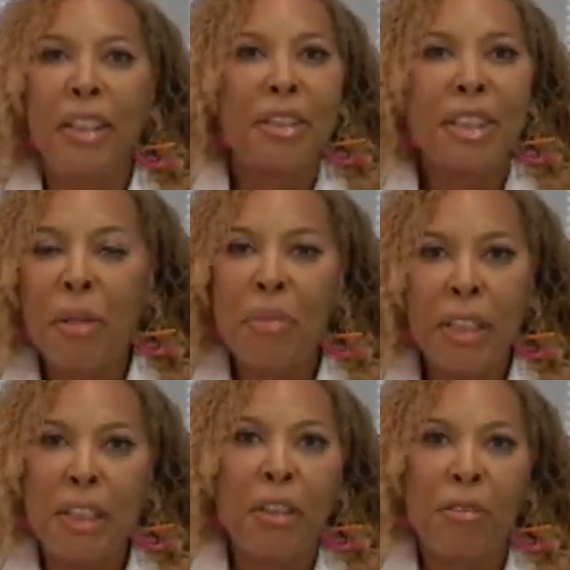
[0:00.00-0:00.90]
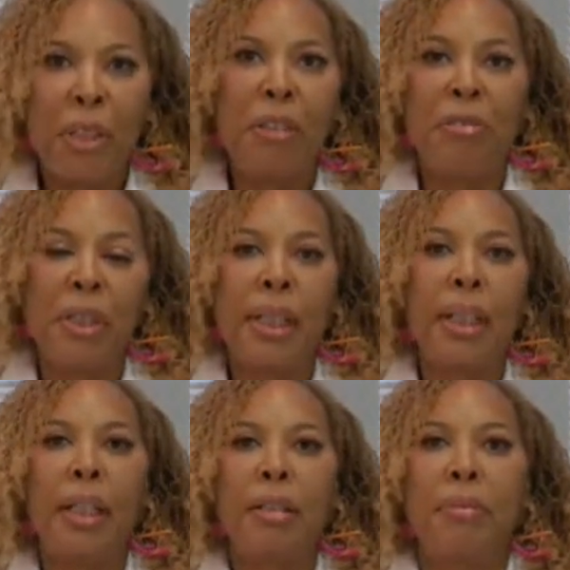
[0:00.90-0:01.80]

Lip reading: something different every day.